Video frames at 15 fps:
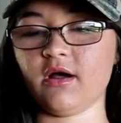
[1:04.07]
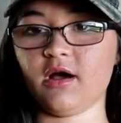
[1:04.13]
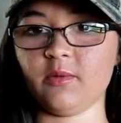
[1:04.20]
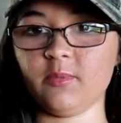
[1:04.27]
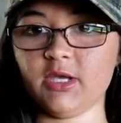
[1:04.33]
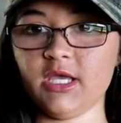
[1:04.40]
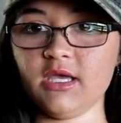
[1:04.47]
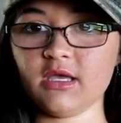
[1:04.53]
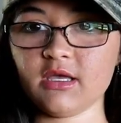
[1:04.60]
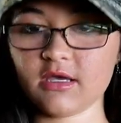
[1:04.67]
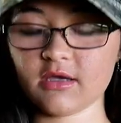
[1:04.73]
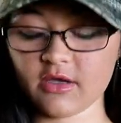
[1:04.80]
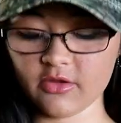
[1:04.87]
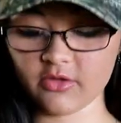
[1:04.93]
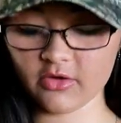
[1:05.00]
hot pink
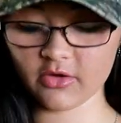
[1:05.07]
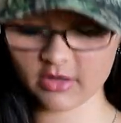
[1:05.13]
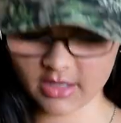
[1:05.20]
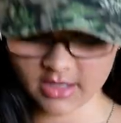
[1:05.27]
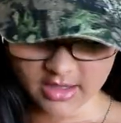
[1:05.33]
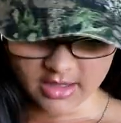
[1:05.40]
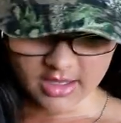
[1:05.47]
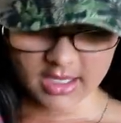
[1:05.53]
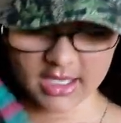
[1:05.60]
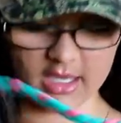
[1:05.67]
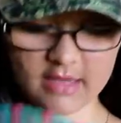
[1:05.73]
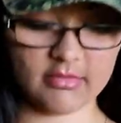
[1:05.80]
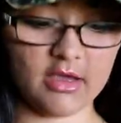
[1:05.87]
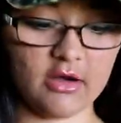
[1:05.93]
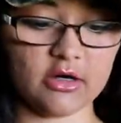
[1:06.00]
color,
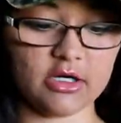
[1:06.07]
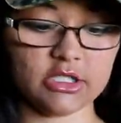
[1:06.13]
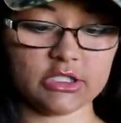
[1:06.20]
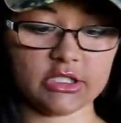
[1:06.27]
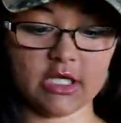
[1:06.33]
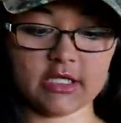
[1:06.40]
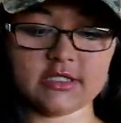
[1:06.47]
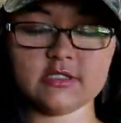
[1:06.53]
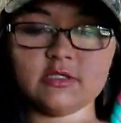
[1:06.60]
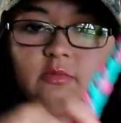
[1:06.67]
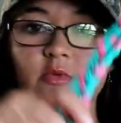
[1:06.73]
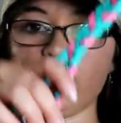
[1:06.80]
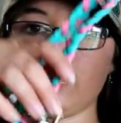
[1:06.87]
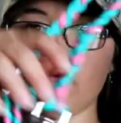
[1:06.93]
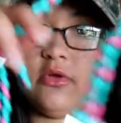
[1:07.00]
and they are
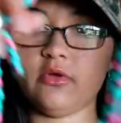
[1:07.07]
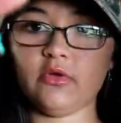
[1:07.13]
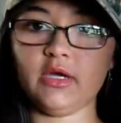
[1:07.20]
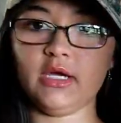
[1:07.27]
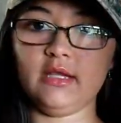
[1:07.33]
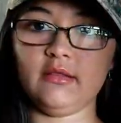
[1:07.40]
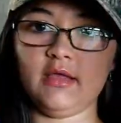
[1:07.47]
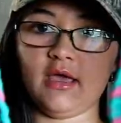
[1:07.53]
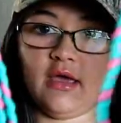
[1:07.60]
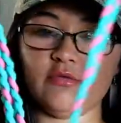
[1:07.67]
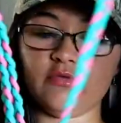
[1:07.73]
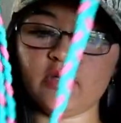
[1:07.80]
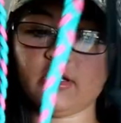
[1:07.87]
adjustable, and they have